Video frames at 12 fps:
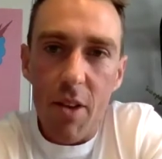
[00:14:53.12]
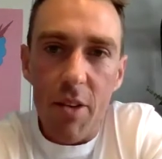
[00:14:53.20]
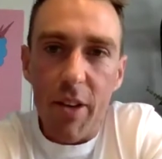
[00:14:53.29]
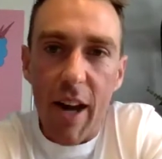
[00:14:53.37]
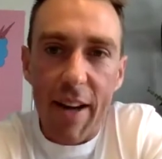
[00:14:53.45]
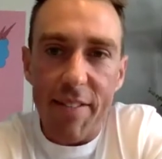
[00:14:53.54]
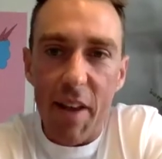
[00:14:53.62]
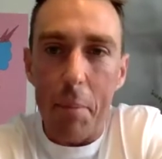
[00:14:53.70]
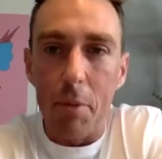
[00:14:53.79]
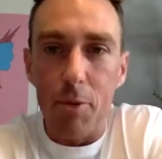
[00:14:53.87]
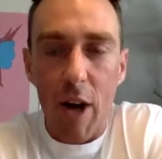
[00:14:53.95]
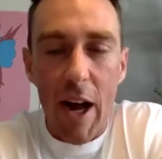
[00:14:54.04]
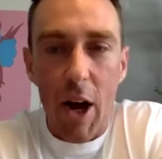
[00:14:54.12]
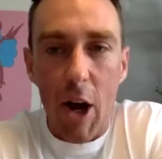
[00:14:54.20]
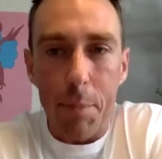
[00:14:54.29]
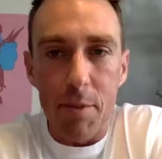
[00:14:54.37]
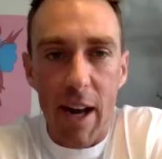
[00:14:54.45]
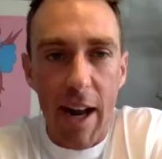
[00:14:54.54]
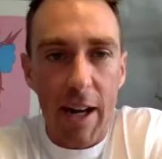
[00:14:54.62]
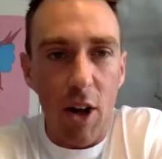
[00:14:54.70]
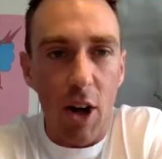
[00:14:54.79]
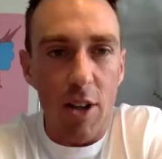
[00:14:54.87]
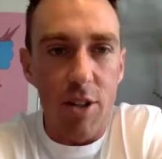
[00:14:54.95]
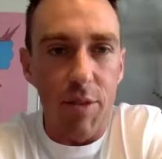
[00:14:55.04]
like double dry hopped, like
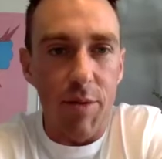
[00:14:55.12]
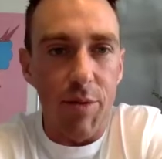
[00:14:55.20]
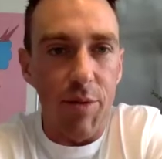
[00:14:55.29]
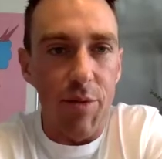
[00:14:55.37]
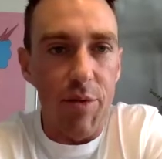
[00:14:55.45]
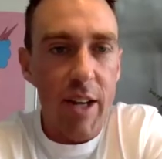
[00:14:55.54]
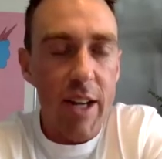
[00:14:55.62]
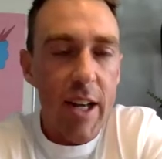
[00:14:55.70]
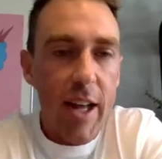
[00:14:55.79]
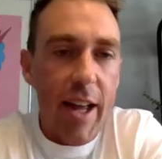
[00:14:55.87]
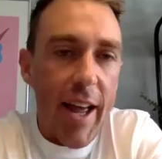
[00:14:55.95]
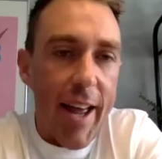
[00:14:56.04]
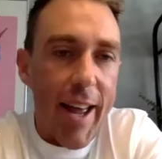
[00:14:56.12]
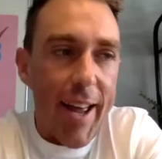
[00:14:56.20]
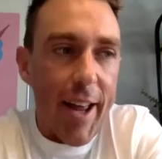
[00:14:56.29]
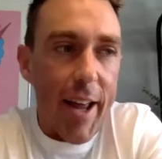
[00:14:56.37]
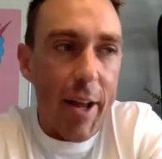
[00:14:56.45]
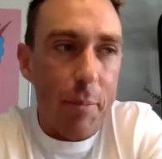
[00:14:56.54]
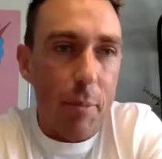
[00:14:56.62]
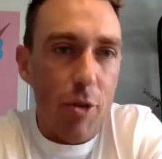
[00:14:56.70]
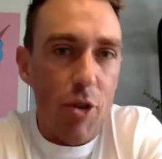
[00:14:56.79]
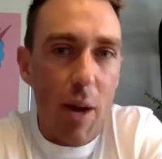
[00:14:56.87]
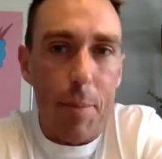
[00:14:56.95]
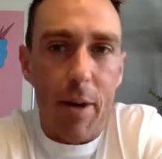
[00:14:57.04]
lots of
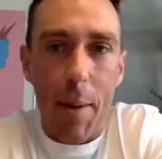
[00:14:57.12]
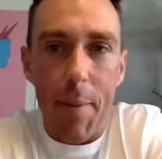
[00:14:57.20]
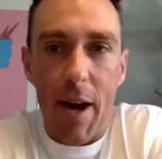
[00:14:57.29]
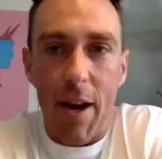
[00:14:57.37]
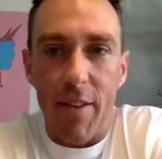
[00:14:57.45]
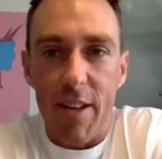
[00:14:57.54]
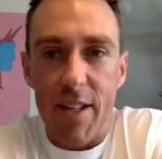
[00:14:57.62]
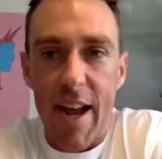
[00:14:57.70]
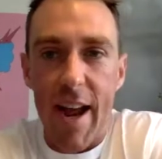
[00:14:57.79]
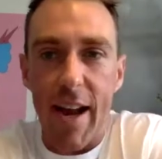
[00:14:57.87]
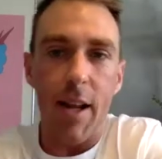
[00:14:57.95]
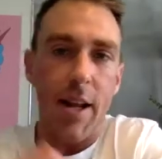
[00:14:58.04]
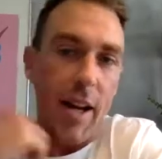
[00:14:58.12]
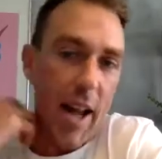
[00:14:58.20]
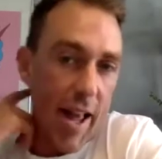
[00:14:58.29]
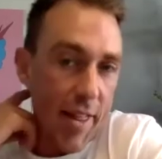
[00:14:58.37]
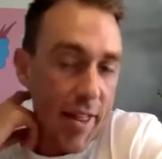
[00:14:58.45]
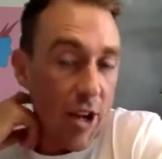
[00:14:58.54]
trub coming out of the tank, then